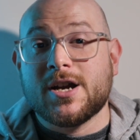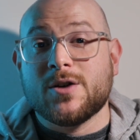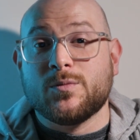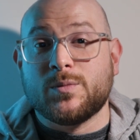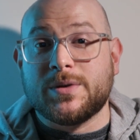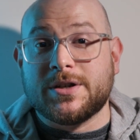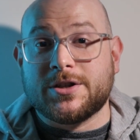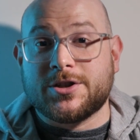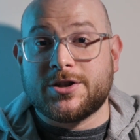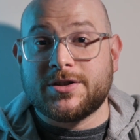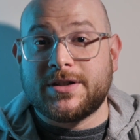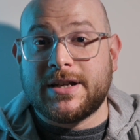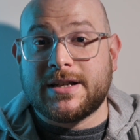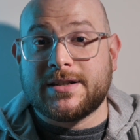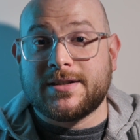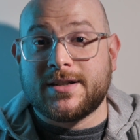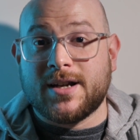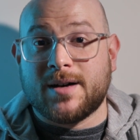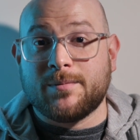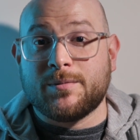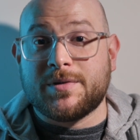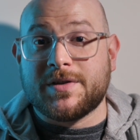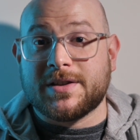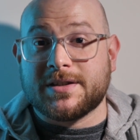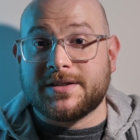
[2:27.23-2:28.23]
we should end
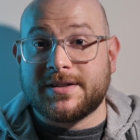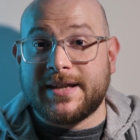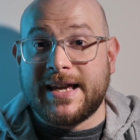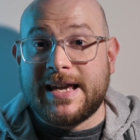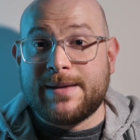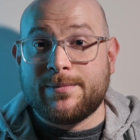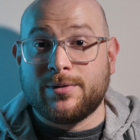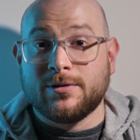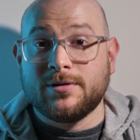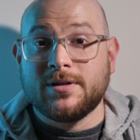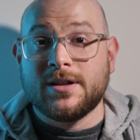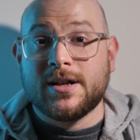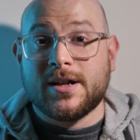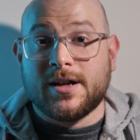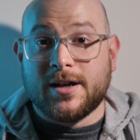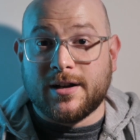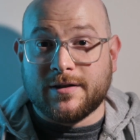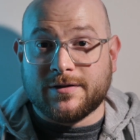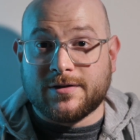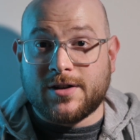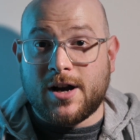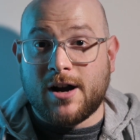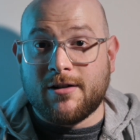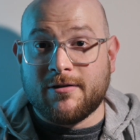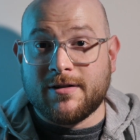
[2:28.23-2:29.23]
up with a table
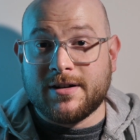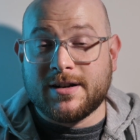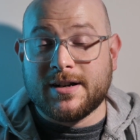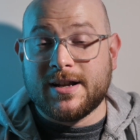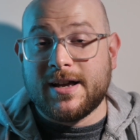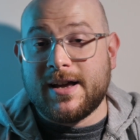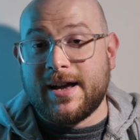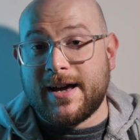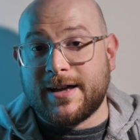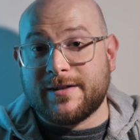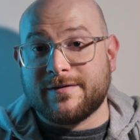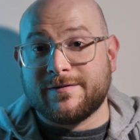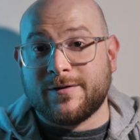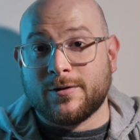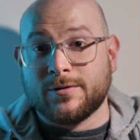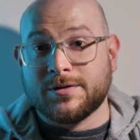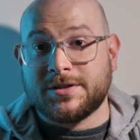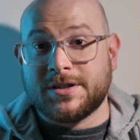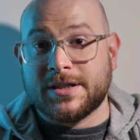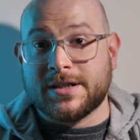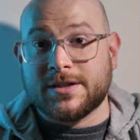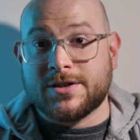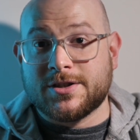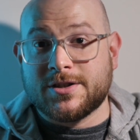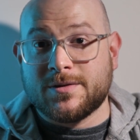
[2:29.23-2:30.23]
of current and
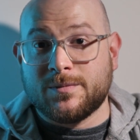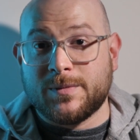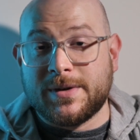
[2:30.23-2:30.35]
voltage.